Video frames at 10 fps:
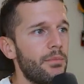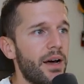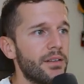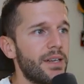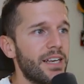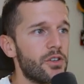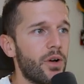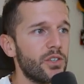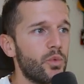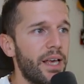But as
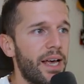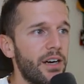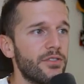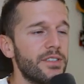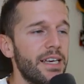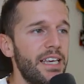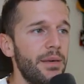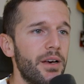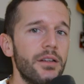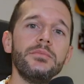long as we have the
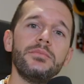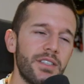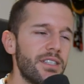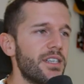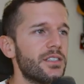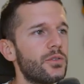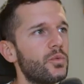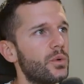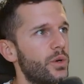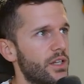email, this is
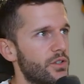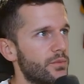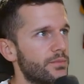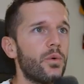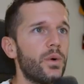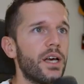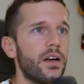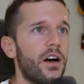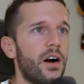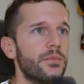what we can do. We can
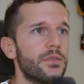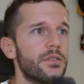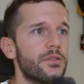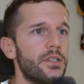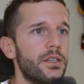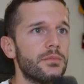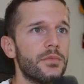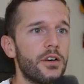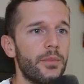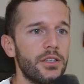come to the
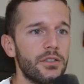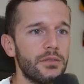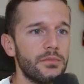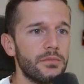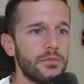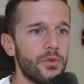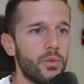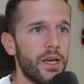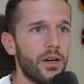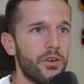automation. We can